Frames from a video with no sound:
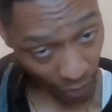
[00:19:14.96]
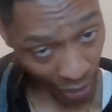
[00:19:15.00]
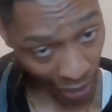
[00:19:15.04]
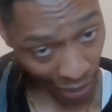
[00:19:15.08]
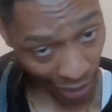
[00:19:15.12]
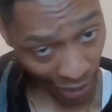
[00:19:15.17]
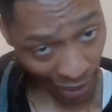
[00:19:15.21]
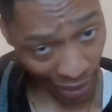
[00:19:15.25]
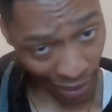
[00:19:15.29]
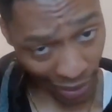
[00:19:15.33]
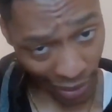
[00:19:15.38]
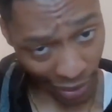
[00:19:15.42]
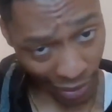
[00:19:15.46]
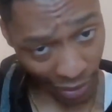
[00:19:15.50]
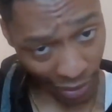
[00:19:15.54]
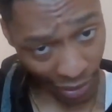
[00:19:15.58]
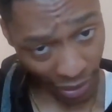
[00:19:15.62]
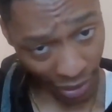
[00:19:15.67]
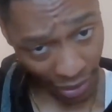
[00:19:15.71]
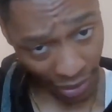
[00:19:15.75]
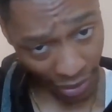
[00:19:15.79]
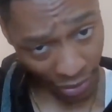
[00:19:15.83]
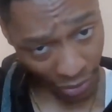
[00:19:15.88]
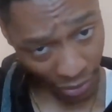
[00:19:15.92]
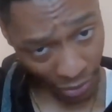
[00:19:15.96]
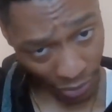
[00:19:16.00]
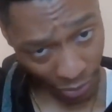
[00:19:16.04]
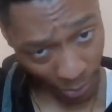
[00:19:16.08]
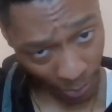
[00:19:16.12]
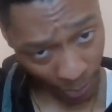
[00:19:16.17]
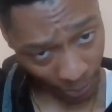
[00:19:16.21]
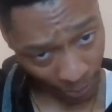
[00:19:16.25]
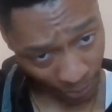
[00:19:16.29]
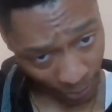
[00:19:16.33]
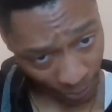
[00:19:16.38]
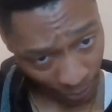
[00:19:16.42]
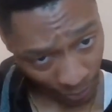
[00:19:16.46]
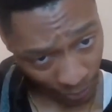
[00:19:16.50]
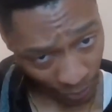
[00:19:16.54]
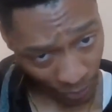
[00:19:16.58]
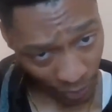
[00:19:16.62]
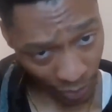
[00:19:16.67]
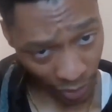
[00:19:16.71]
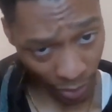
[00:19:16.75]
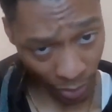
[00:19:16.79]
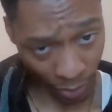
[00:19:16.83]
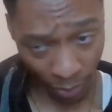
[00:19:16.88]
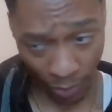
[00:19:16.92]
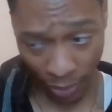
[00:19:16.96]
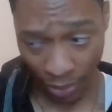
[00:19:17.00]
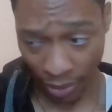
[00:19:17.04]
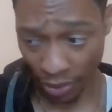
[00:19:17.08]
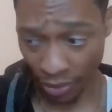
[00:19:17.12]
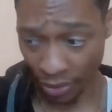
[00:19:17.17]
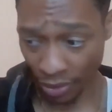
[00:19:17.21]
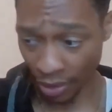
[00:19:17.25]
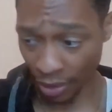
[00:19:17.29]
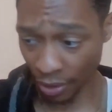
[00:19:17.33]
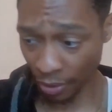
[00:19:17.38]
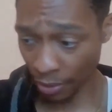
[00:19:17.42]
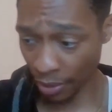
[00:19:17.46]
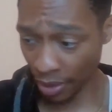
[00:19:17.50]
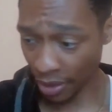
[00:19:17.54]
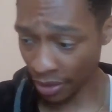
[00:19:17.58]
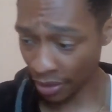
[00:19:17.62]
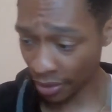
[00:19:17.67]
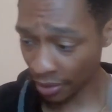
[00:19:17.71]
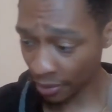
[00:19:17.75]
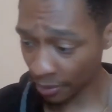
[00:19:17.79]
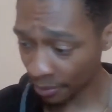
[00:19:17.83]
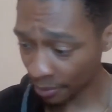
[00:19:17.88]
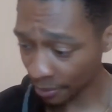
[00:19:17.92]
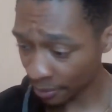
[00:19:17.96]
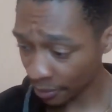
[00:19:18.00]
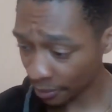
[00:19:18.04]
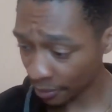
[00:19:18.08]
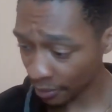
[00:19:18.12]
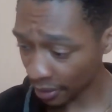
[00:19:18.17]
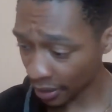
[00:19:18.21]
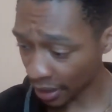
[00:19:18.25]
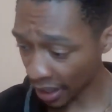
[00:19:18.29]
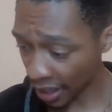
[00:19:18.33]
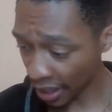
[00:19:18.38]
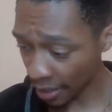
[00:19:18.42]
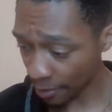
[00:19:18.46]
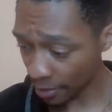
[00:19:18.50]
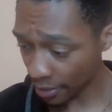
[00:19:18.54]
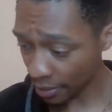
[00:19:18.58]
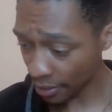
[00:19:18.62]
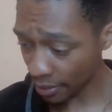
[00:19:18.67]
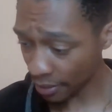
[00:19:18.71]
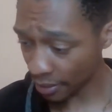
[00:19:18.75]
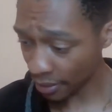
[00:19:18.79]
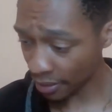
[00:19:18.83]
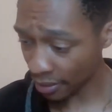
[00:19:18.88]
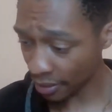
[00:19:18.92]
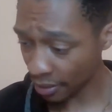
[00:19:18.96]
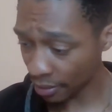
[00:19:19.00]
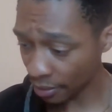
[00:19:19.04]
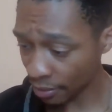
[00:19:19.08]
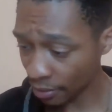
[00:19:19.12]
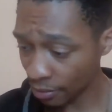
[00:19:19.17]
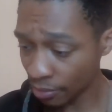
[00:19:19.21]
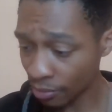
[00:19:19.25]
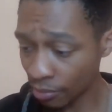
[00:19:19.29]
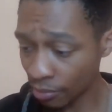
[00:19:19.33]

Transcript: And another issue with the generation you have is